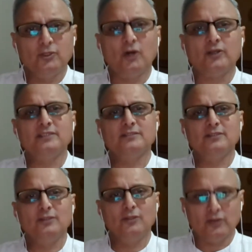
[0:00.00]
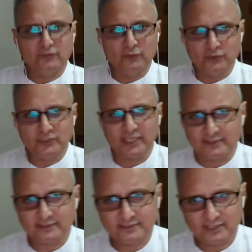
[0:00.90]
taught us a lot of good
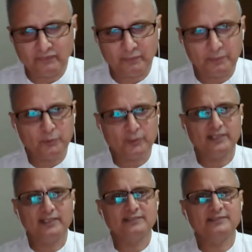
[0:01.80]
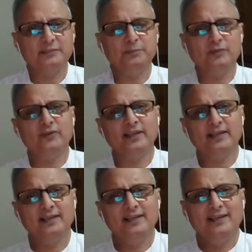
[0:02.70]
things, if I may put it in a simple
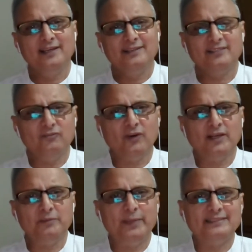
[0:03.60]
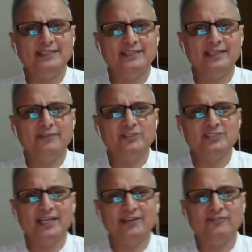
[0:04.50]
way. See, one basic thing
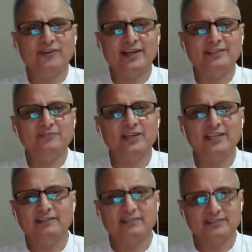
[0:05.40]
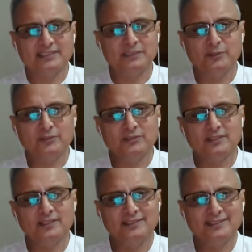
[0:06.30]
which I find very interesting about
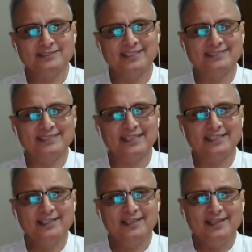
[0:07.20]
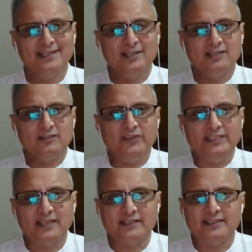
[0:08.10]
uh, this thing is that we
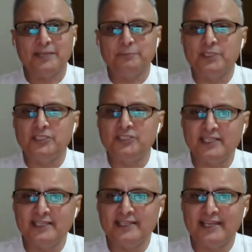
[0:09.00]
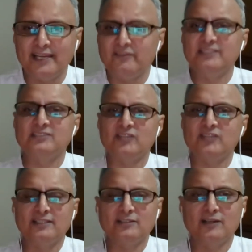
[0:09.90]
started appreciating every
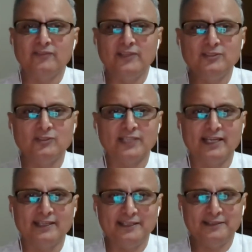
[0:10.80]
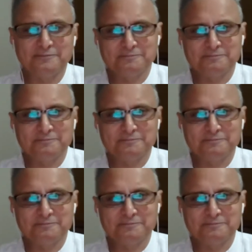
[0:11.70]
strand, every society.